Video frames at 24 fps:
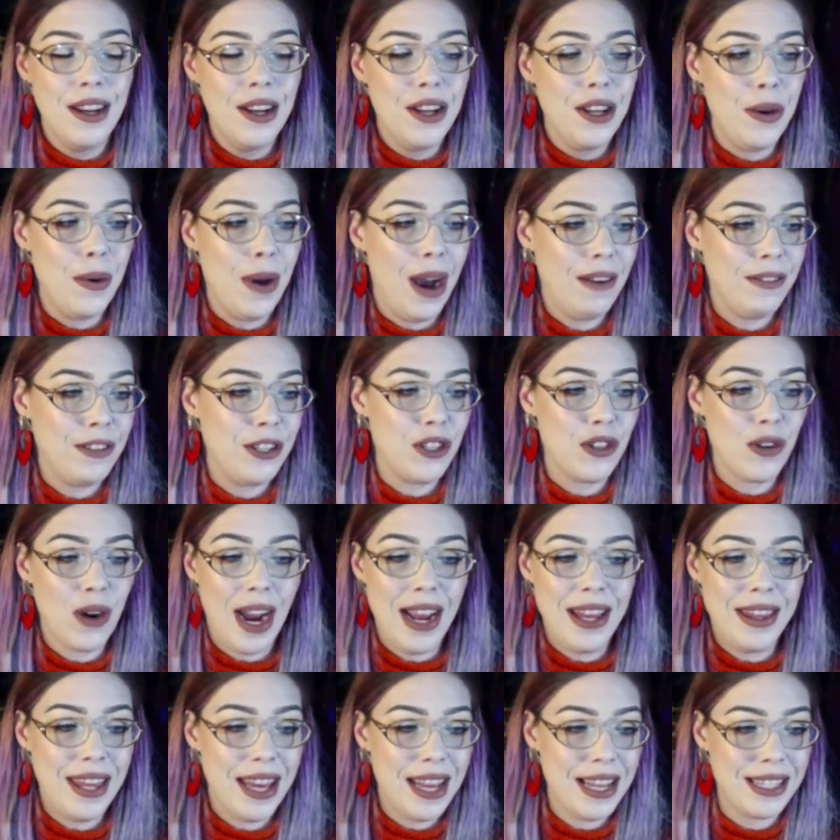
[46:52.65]
You have to
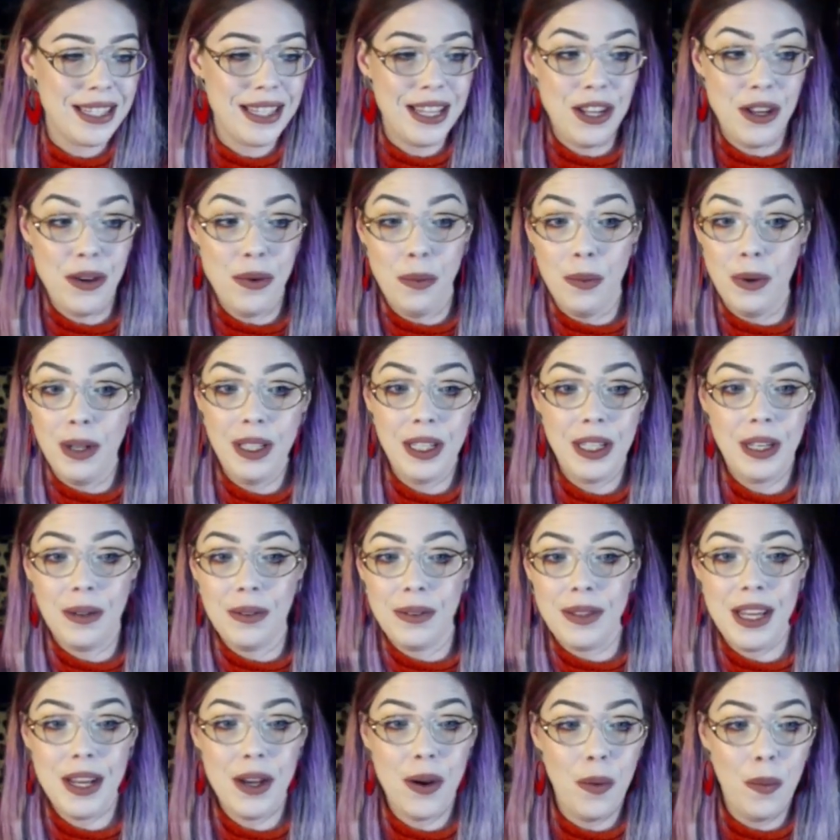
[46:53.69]
try things that you really don't
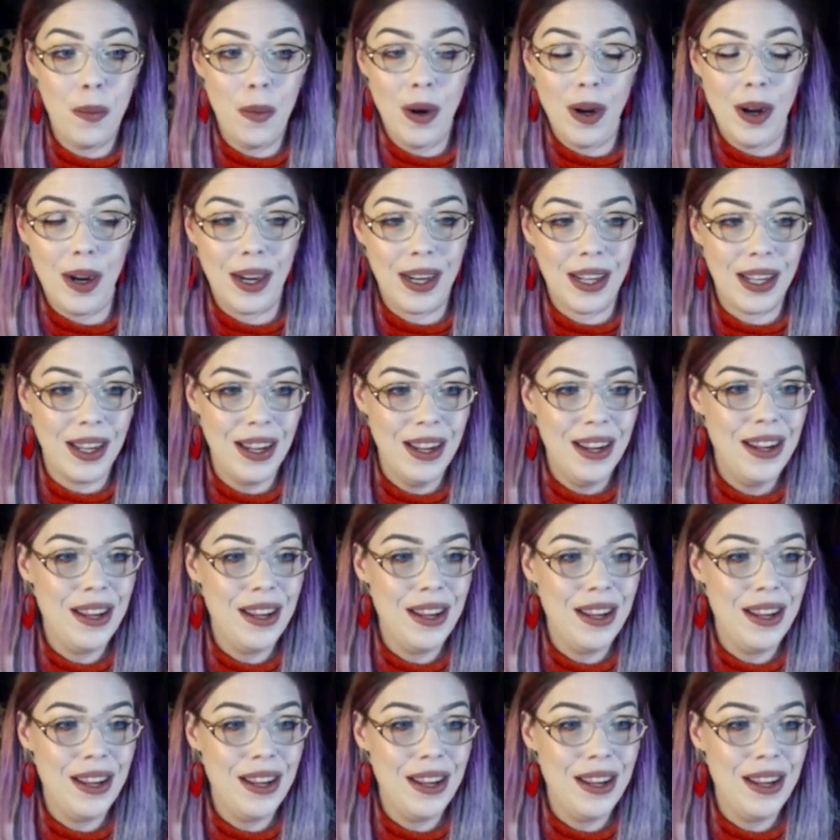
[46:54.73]
think will work.